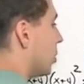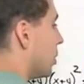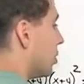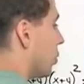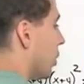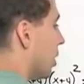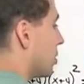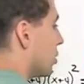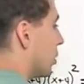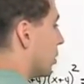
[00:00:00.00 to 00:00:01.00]
plus y
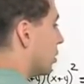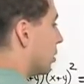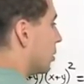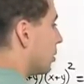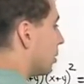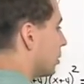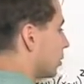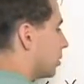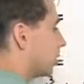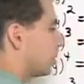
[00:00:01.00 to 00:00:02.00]
squared.
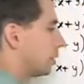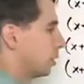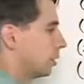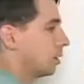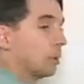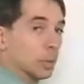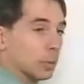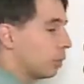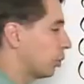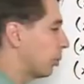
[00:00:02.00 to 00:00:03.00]
And we
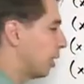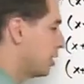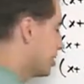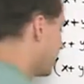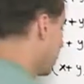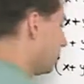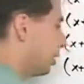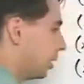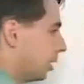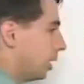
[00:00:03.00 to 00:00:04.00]
can multiply this out.
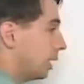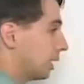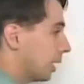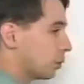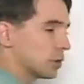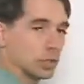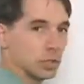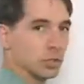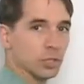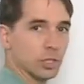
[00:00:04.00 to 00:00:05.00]
And again, we're
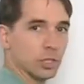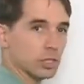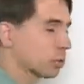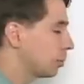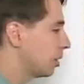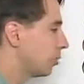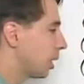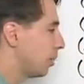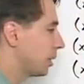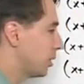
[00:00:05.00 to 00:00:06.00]
just going to use the distributive
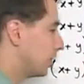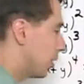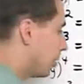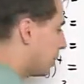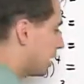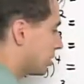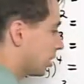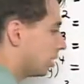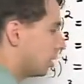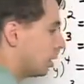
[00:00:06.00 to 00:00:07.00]
property here, nothing
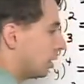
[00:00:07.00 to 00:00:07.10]
magic.